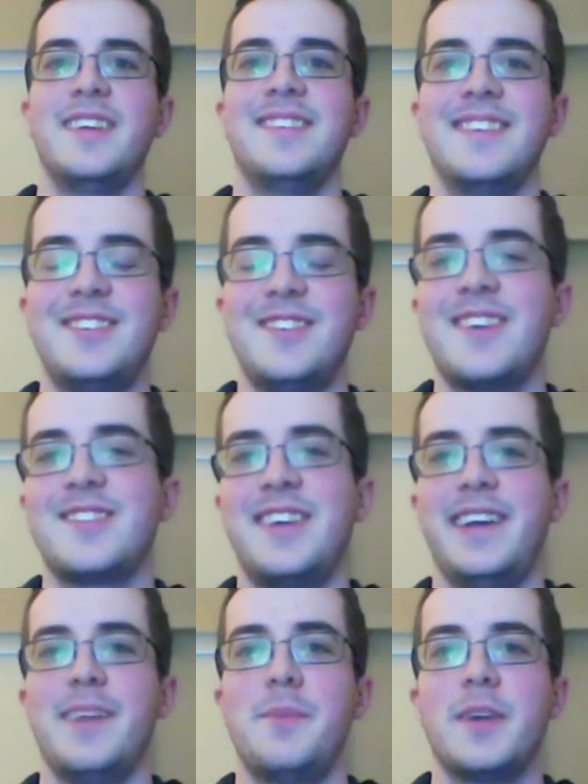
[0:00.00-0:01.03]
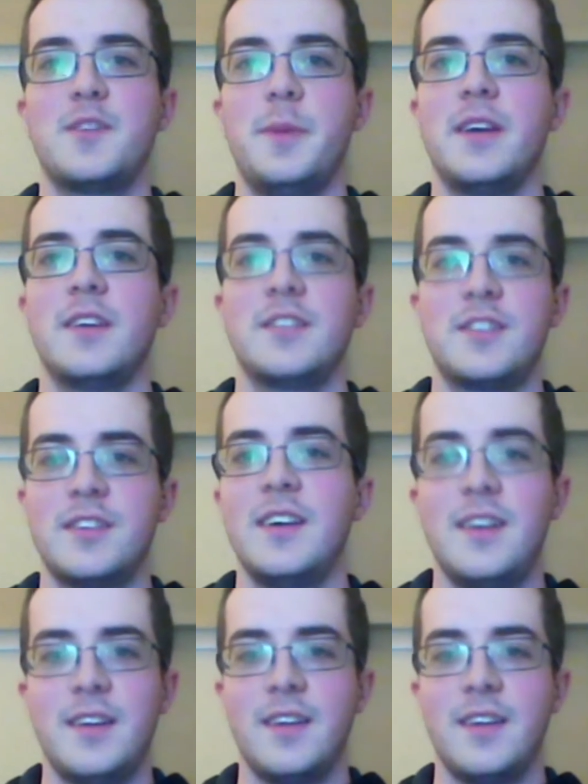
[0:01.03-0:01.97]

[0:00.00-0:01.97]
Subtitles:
in the 2008 Olympics because,